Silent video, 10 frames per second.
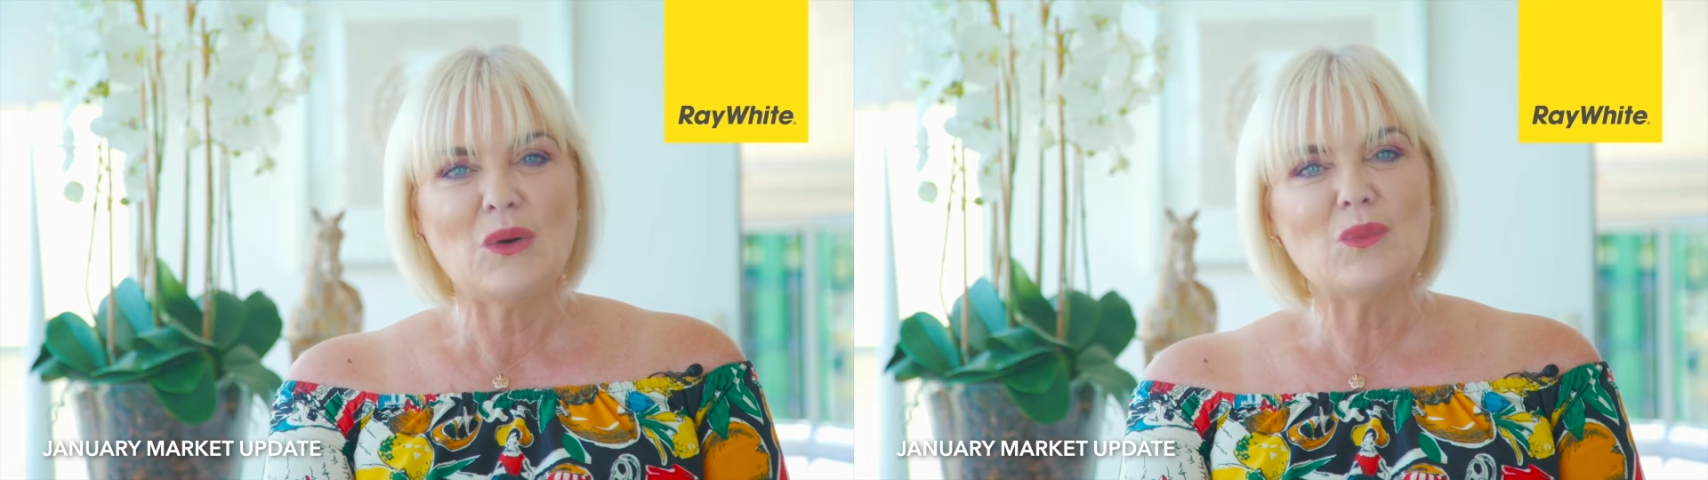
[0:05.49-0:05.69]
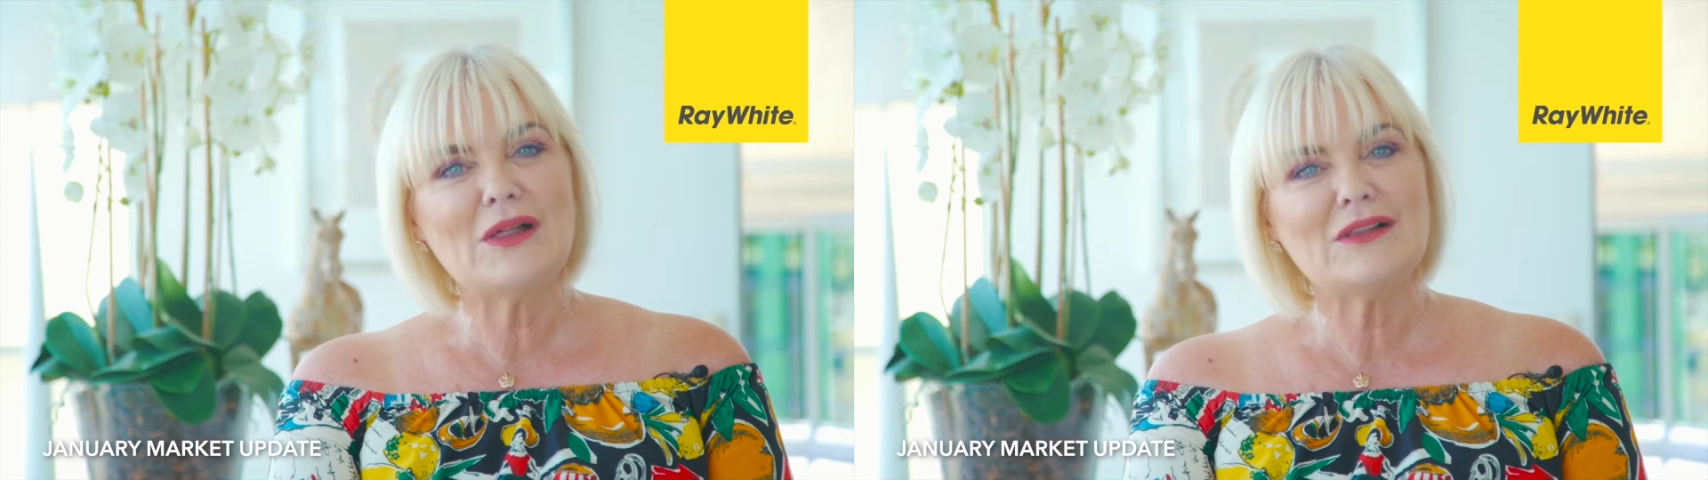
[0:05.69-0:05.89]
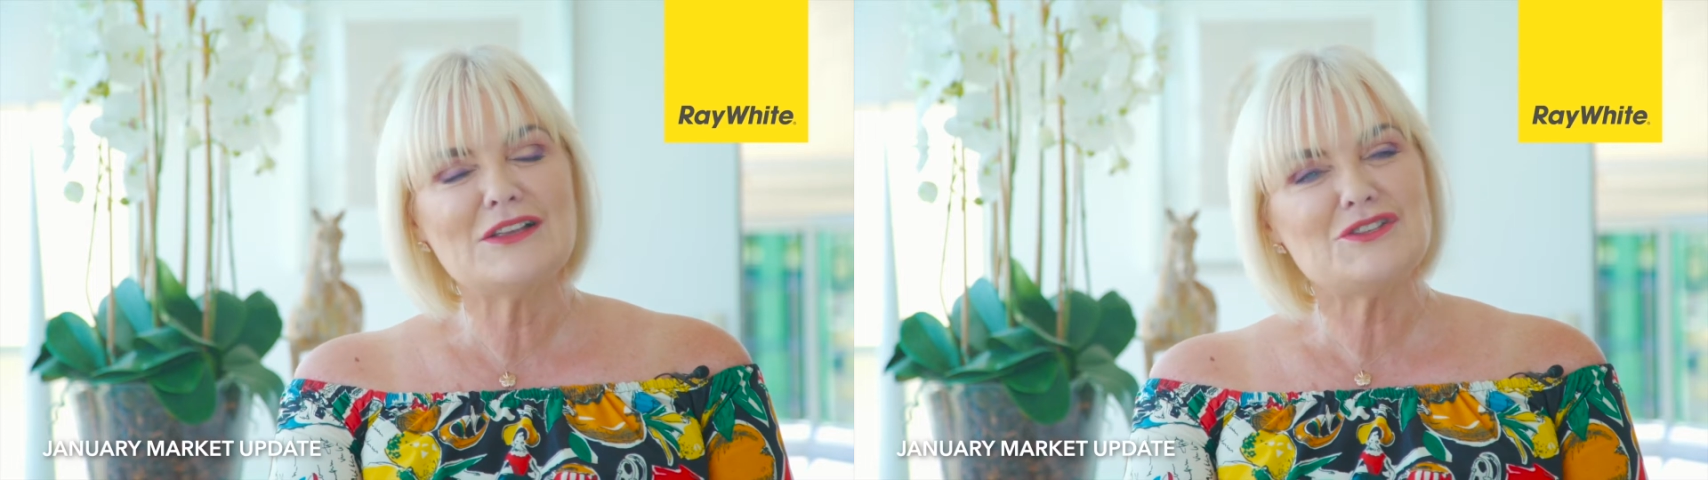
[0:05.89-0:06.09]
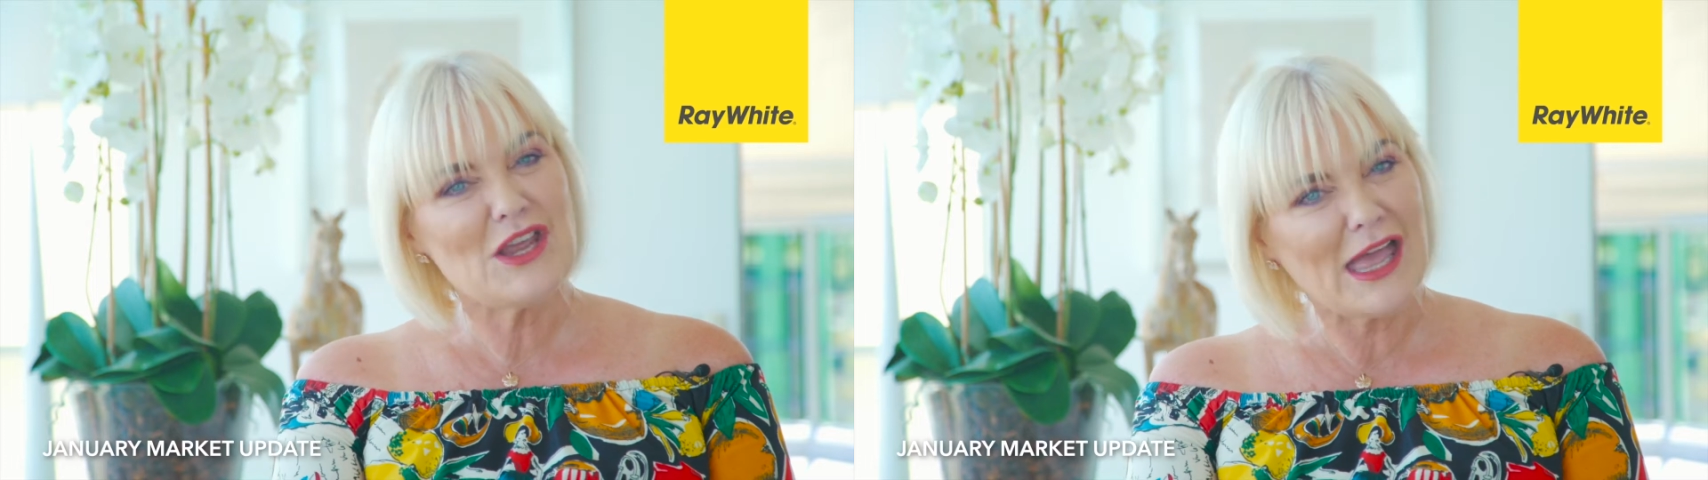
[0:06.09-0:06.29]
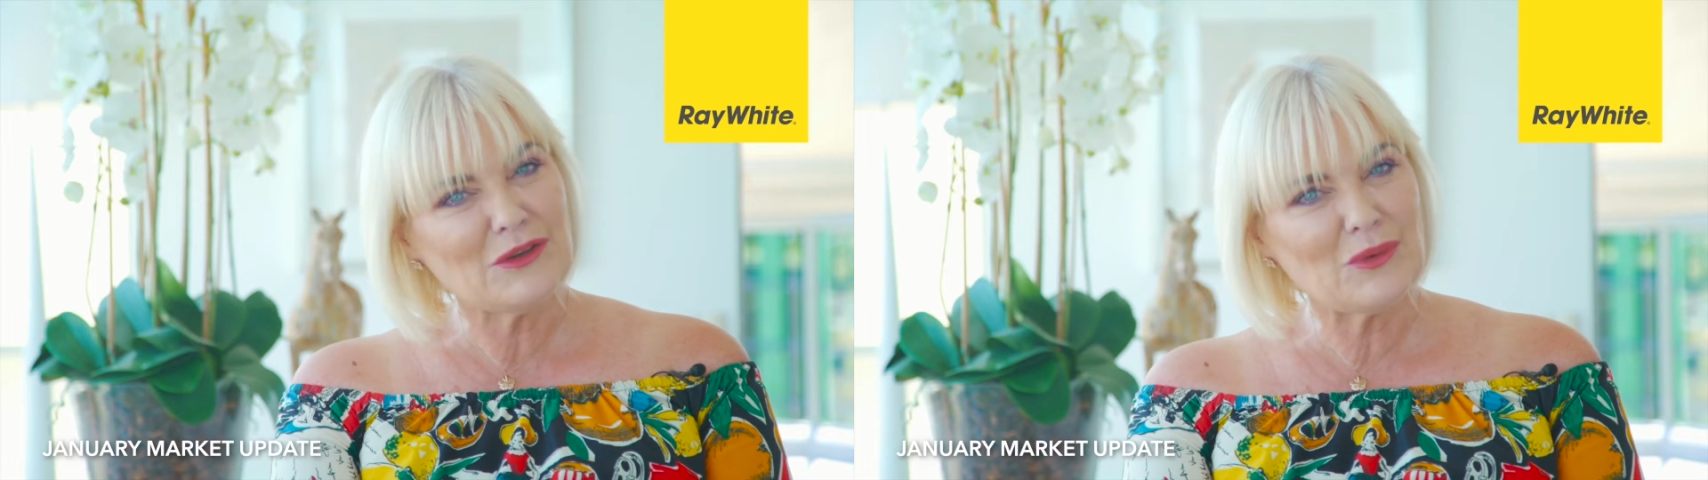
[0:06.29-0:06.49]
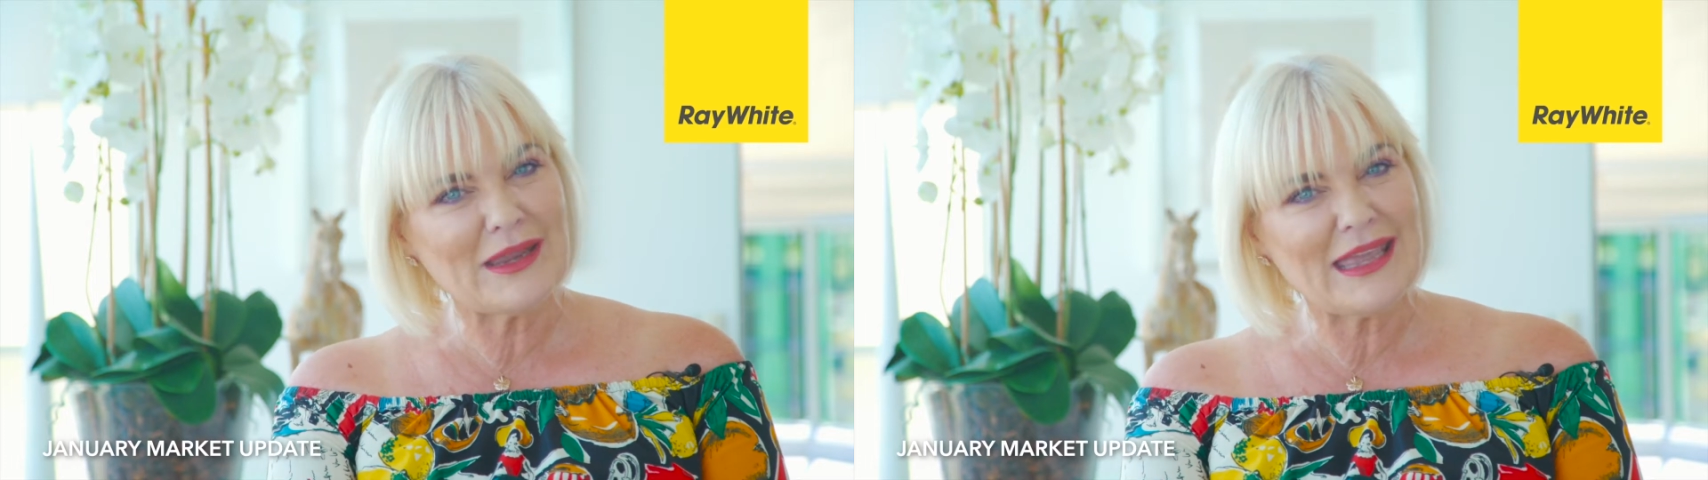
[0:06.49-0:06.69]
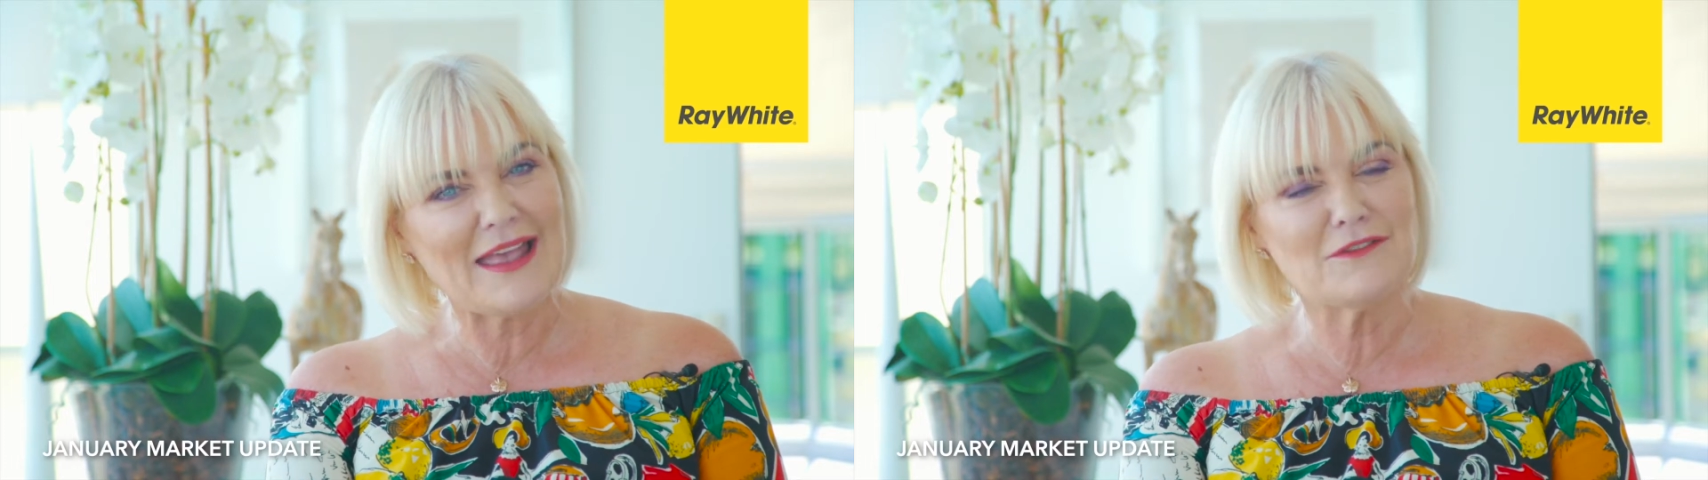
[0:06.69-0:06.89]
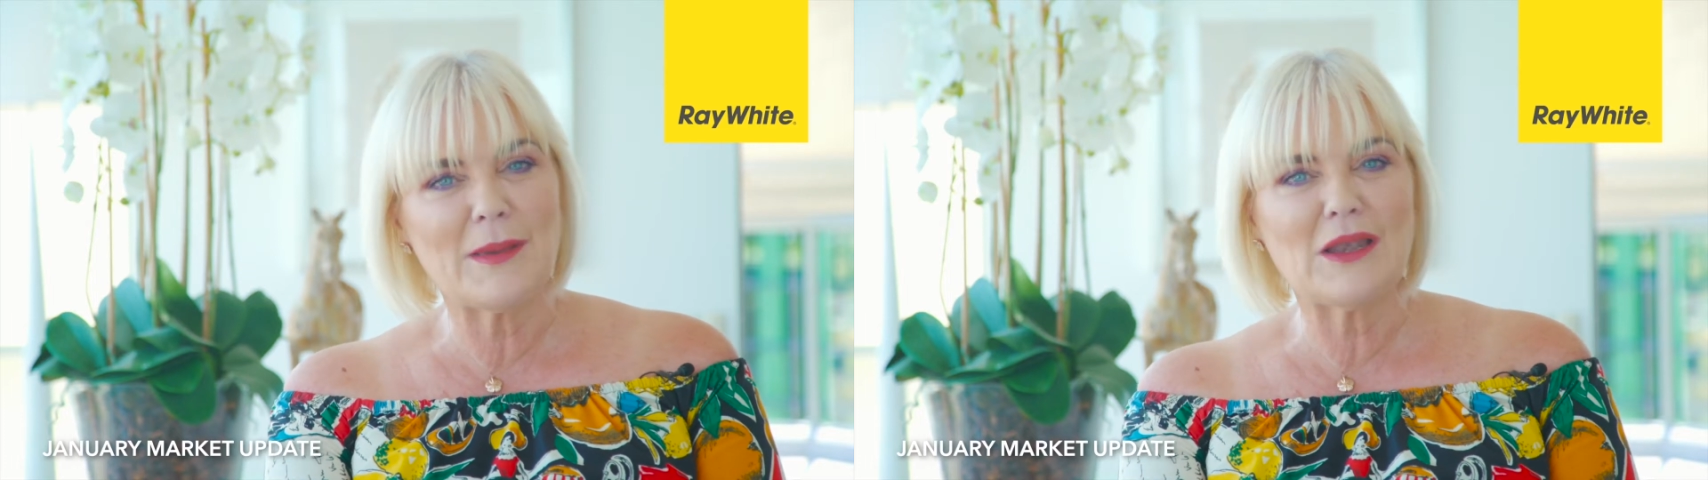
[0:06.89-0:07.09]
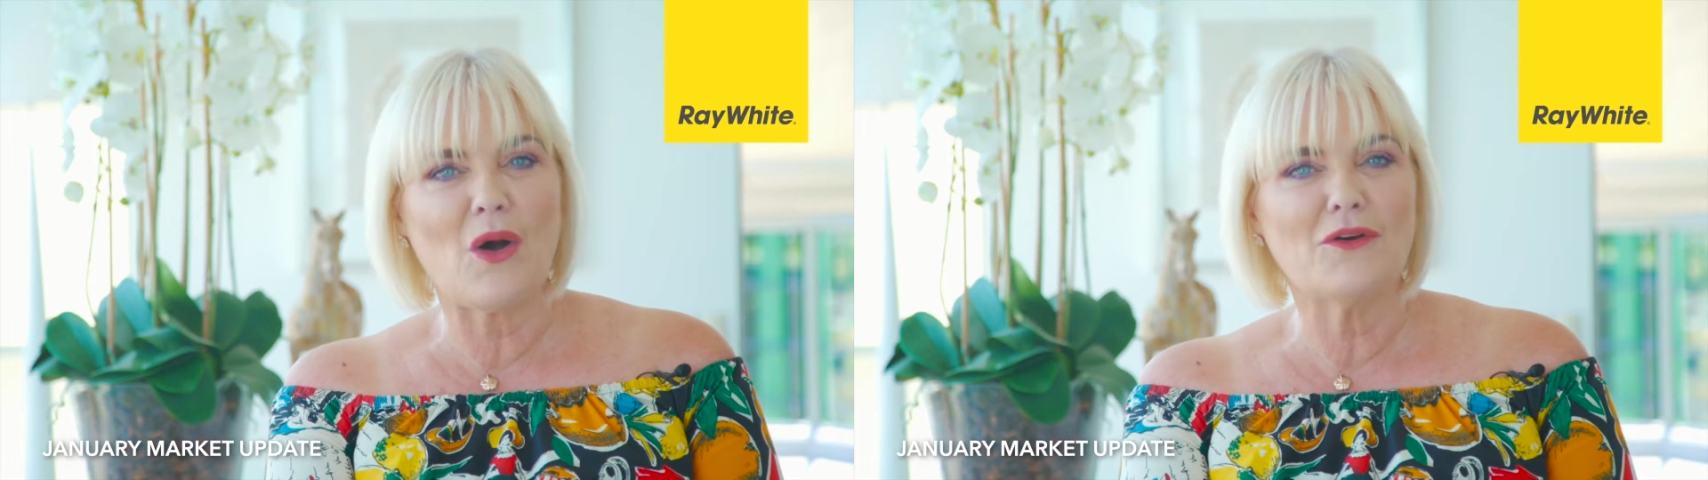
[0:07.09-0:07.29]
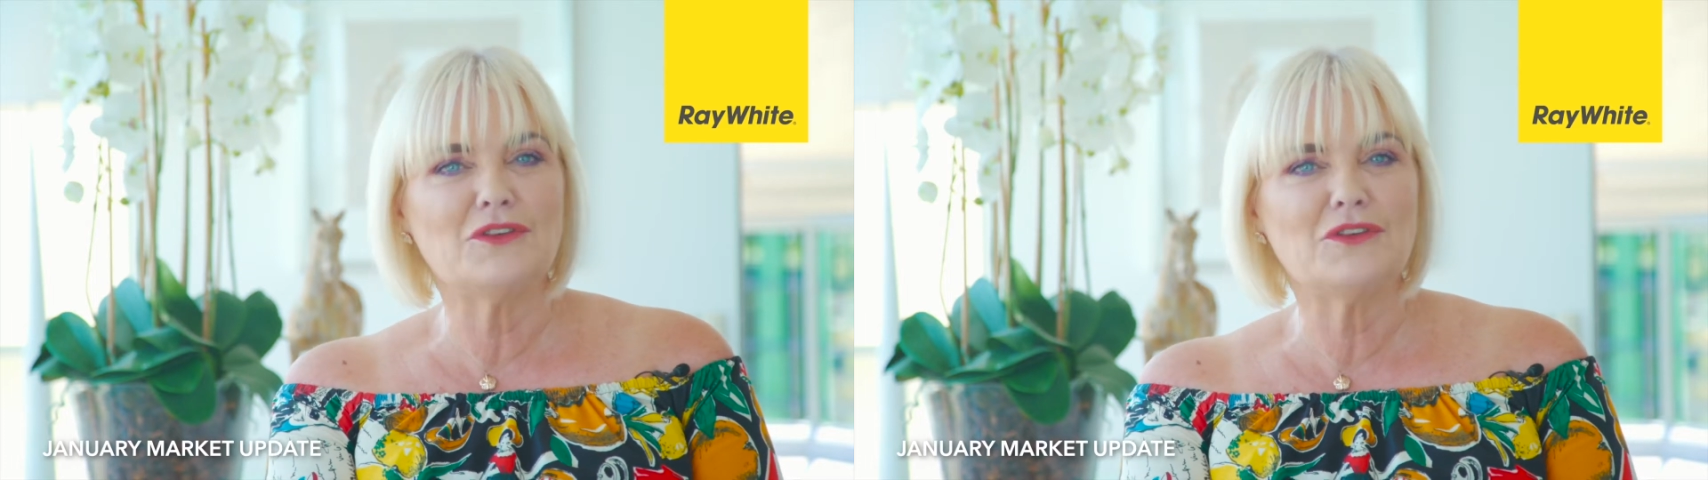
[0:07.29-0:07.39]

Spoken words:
Well, January has been off